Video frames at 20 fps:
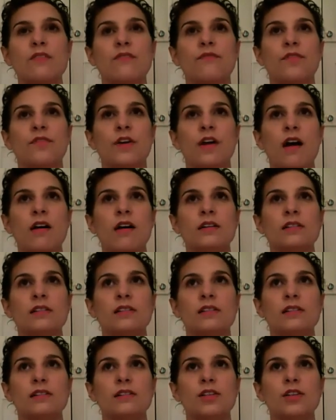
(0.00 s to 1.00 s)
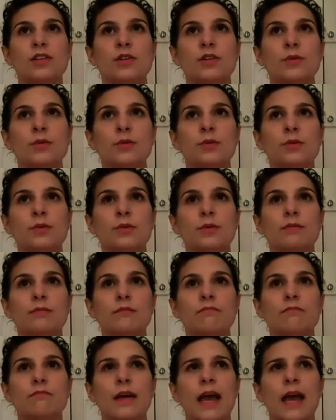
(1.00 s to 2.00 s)
for us to
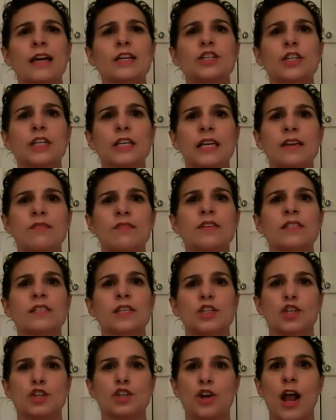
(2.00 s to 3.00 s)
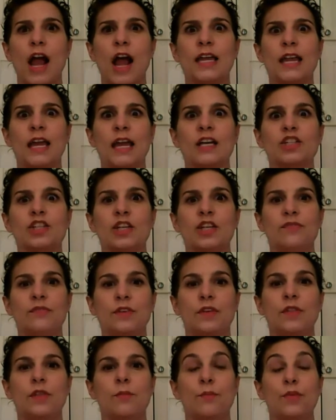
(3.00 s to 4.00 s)
actually give this a try and actually
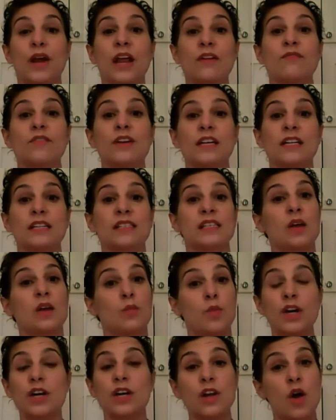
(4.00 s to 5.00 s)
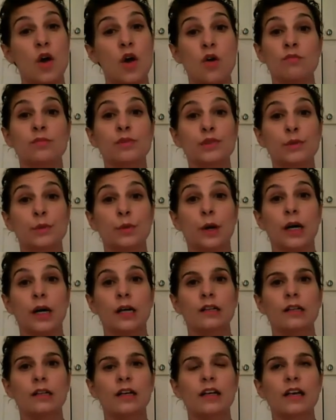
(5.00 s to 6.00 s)
feel the bravery to say, we're going to
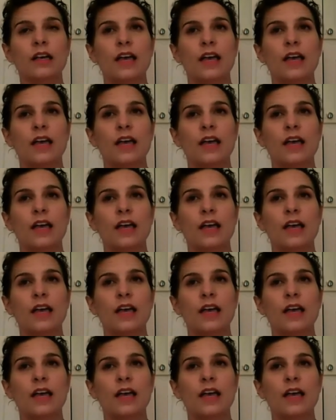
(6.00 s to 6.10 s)
homeschool.